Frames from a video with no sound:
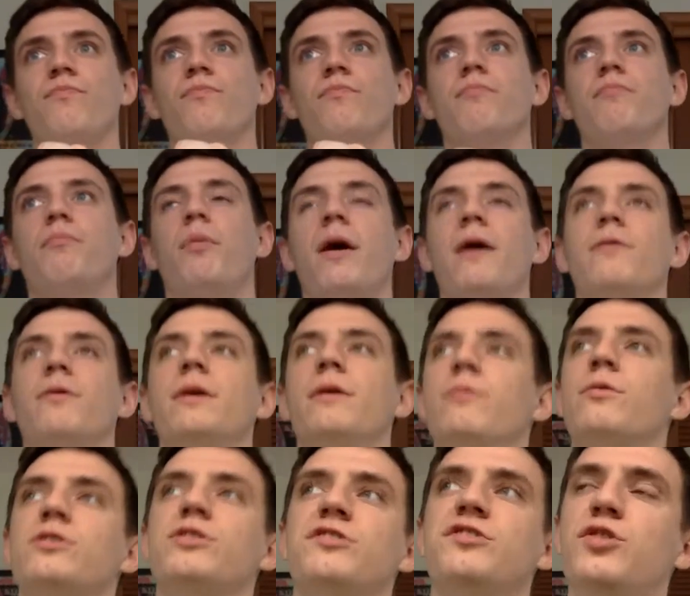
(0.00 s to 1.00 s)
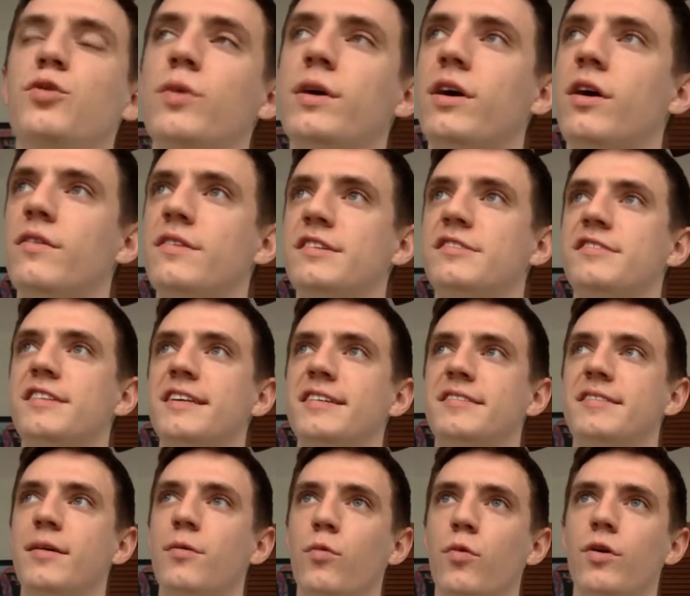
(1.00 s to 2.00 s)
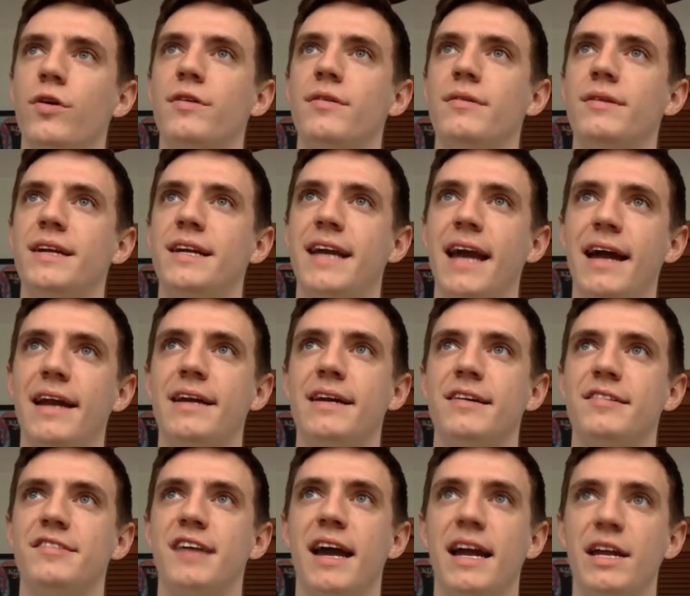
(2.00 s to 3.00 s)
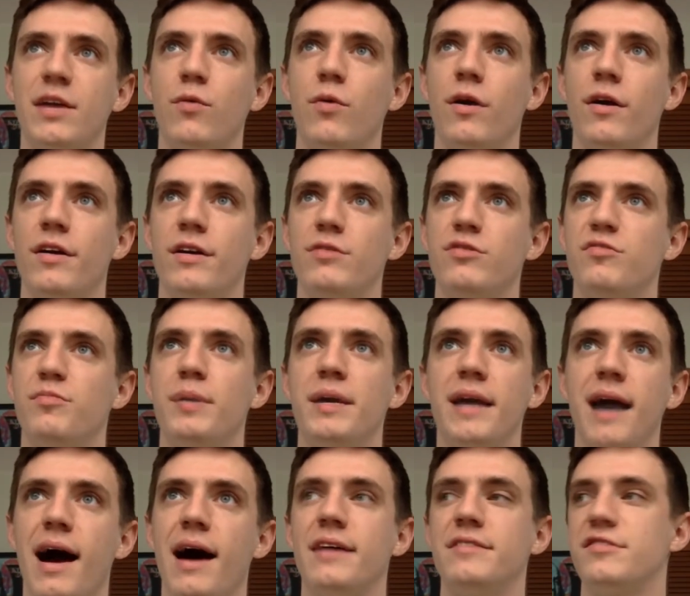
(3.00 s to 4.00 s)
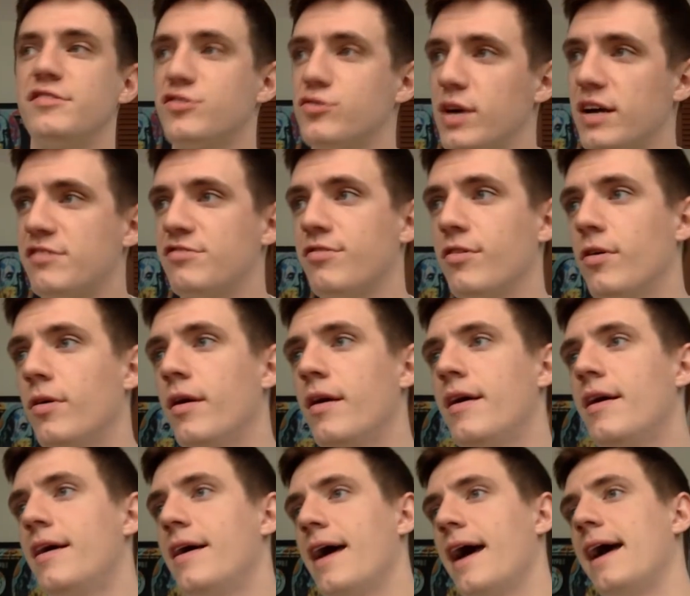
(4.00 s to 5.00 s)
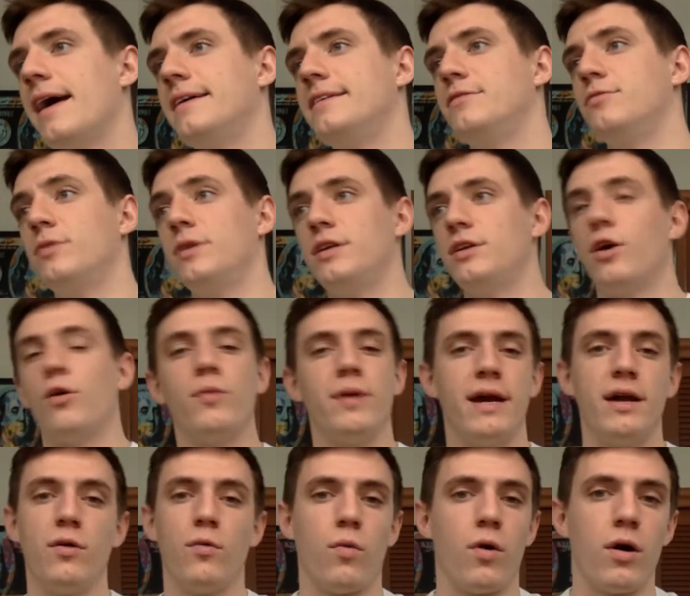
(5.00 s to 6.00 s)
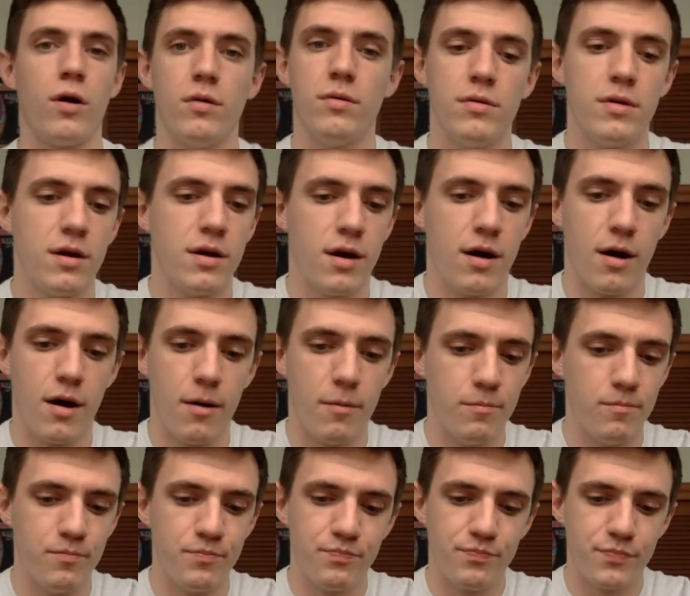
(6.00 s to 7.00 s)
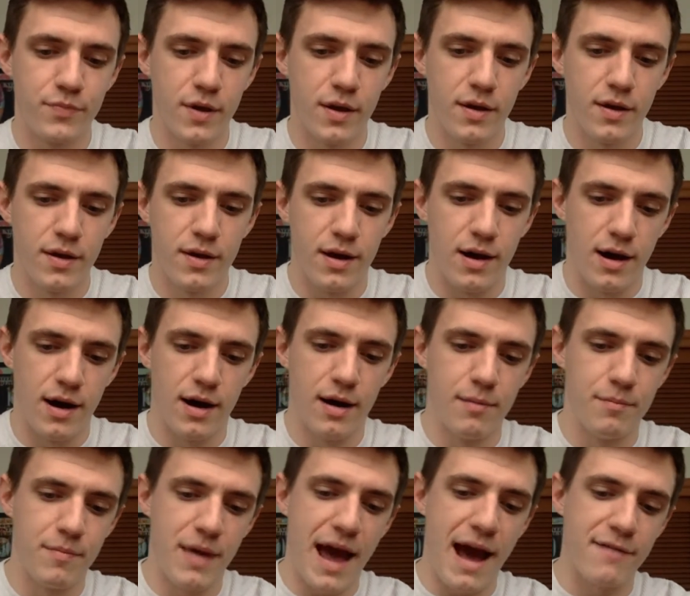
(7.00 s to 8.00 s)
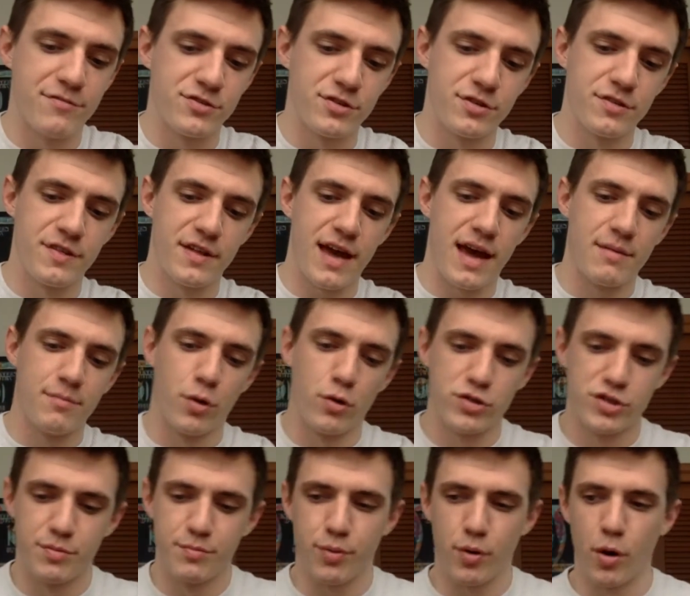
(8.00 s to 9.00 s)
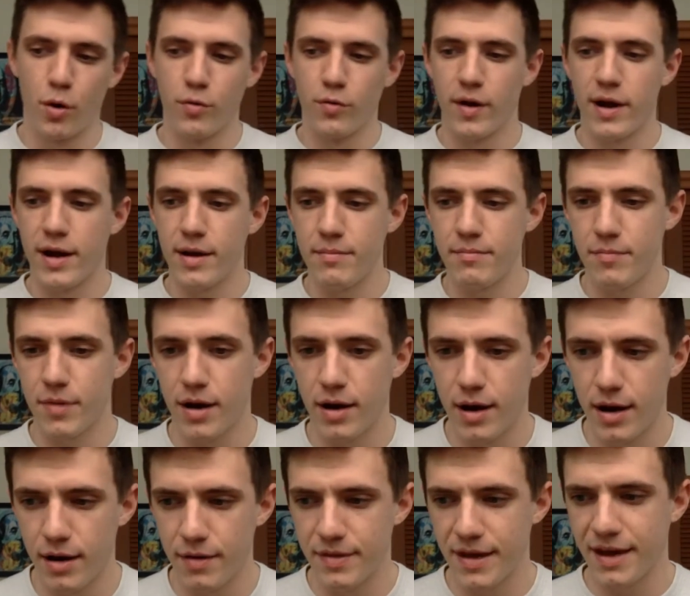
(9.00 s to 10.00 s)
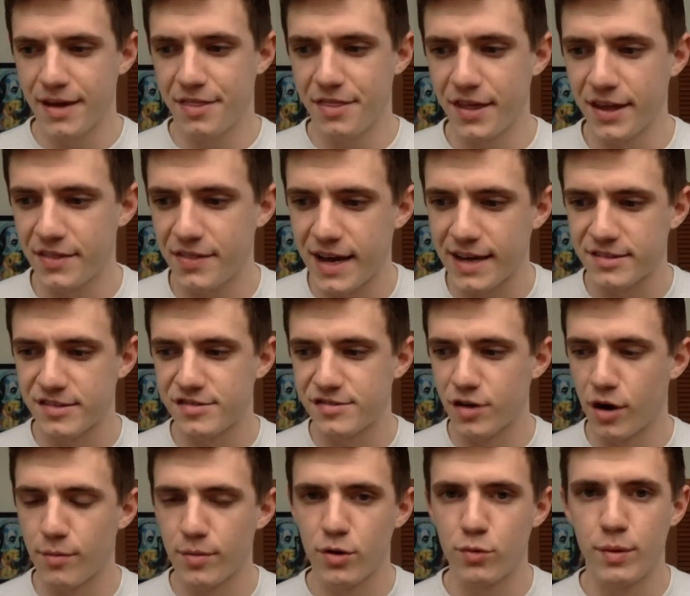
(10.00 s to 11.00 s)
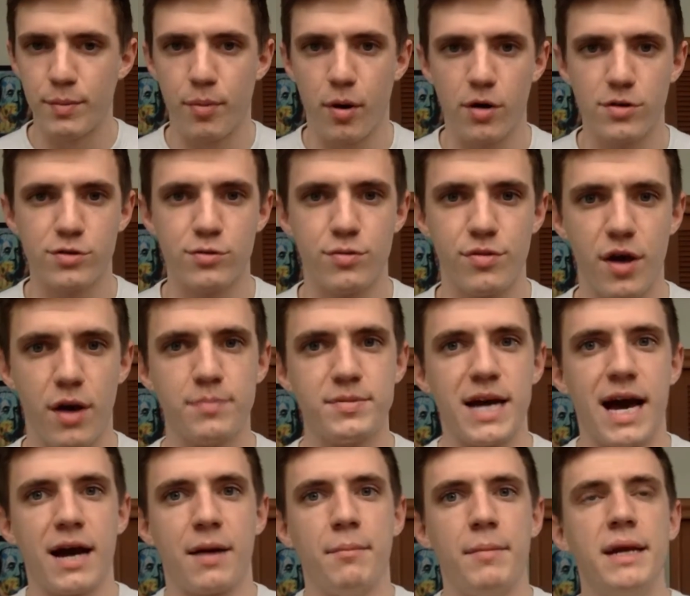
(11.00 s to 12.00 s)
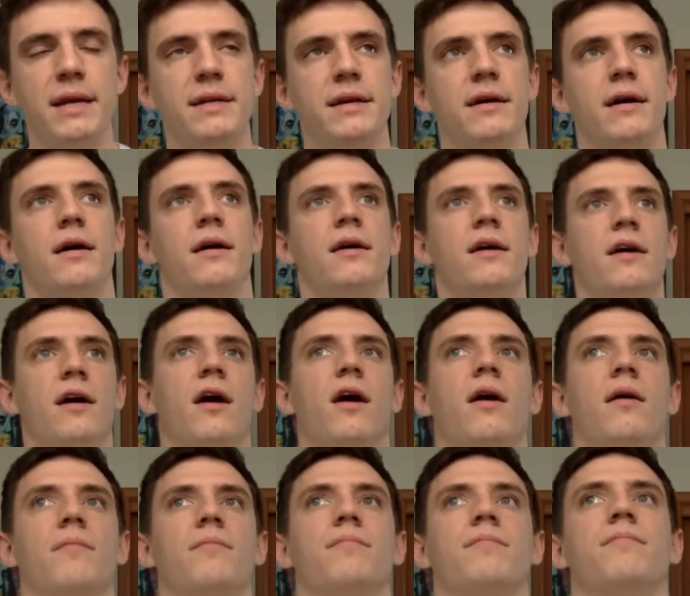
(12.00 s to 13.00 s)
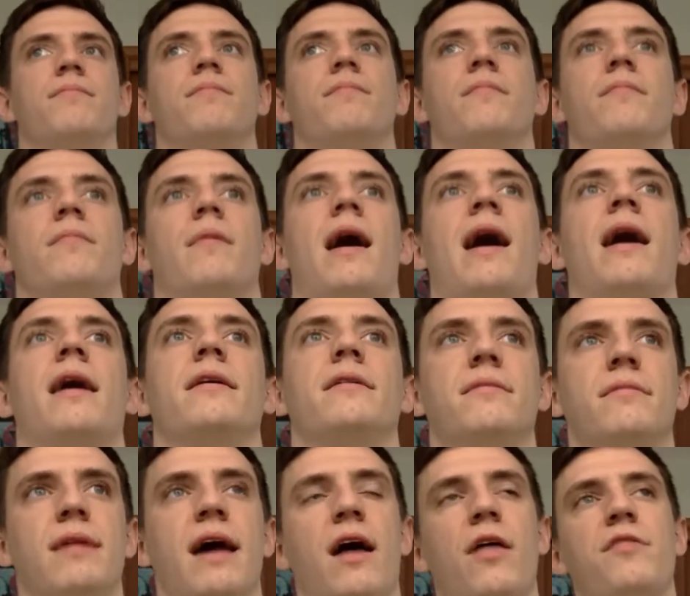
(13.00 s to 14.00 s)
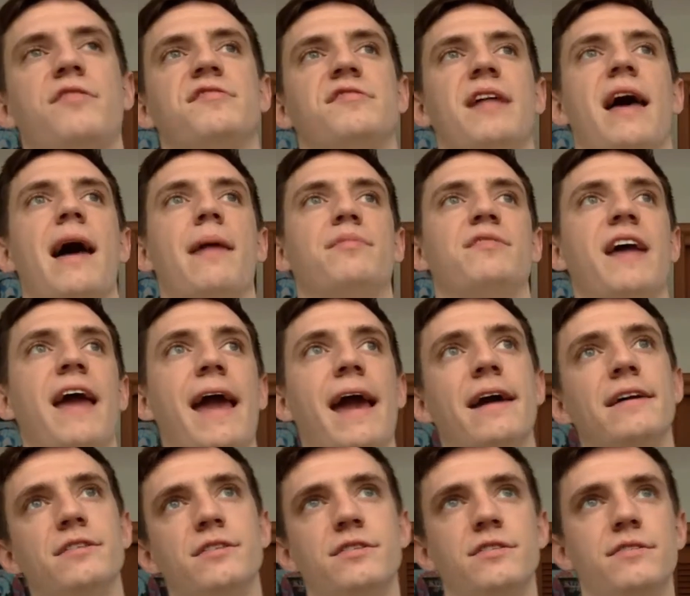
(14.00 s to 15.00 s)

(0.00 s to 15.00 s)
But we're just doing all these things that weren't getting us anywhere, and it was beyond stressful. And, we hit a wall. After the NMotion program, I think that summer, we partnered with UpDoc Media on Health Snaps and